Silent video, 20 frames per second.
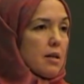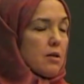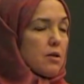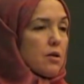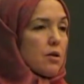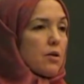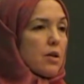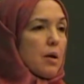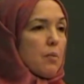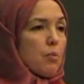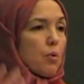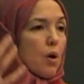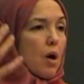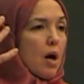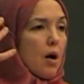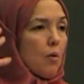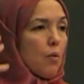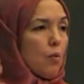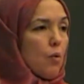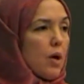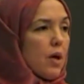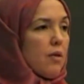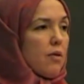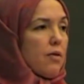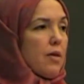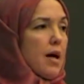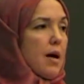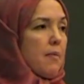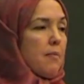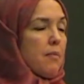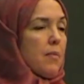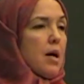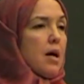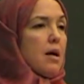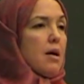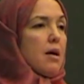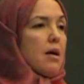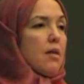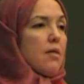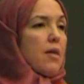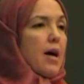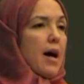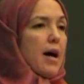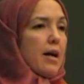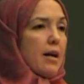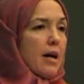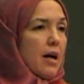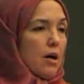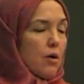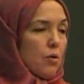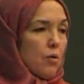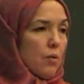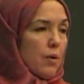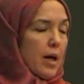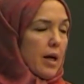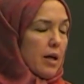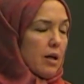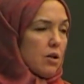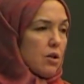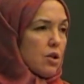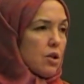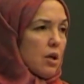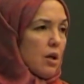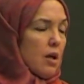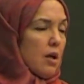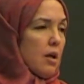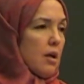And so they brought with them that outrage.